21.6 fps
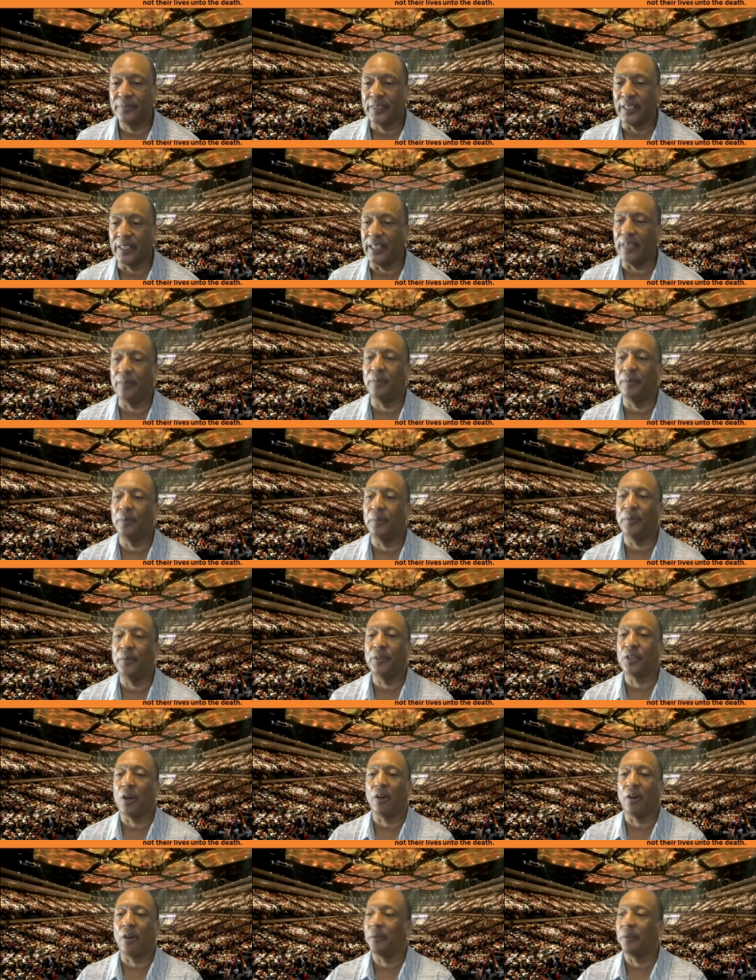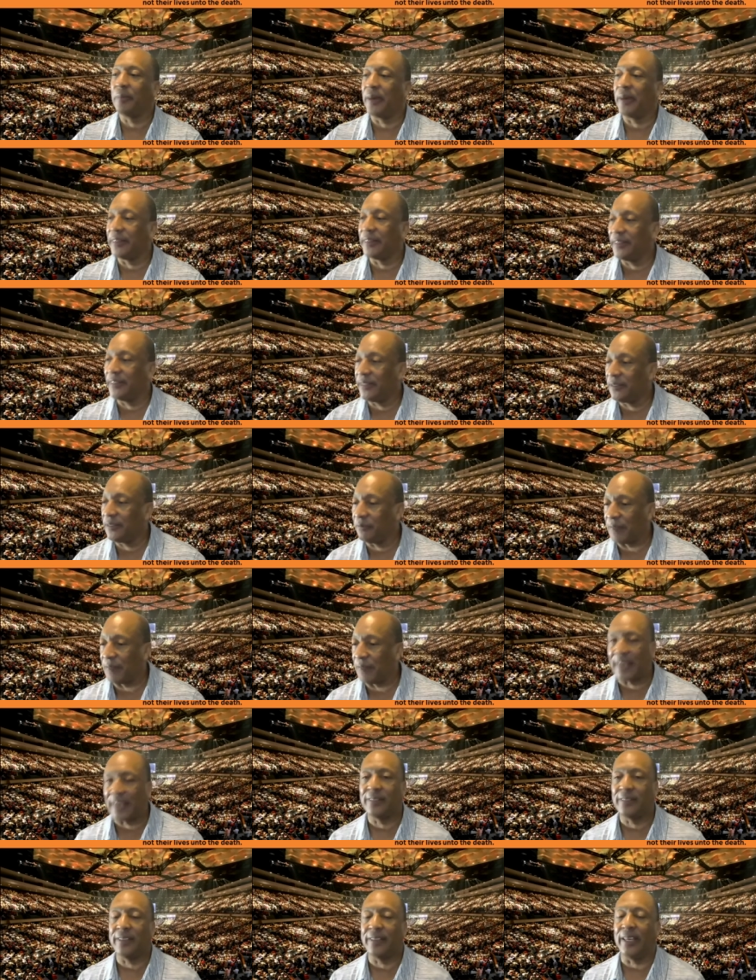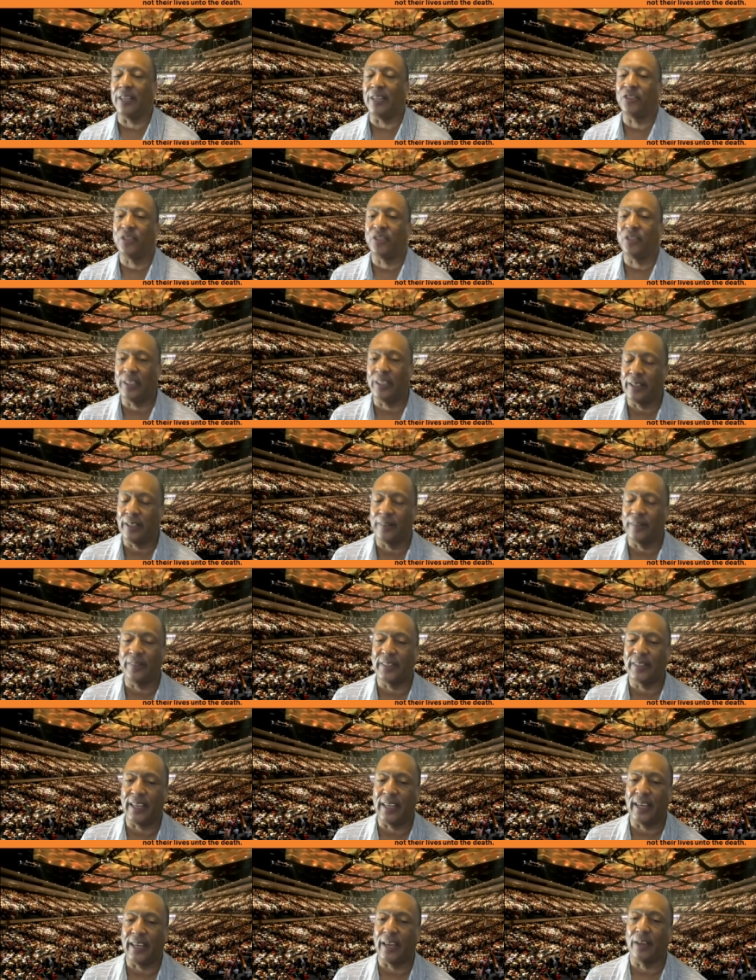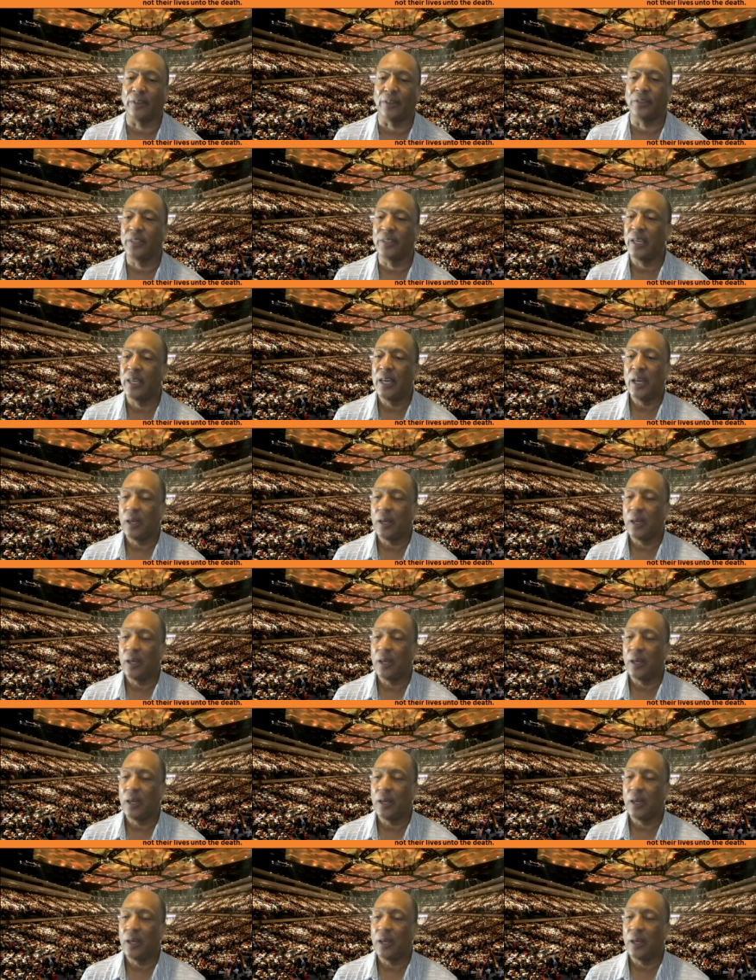And even we talk about this vaccination and everything else.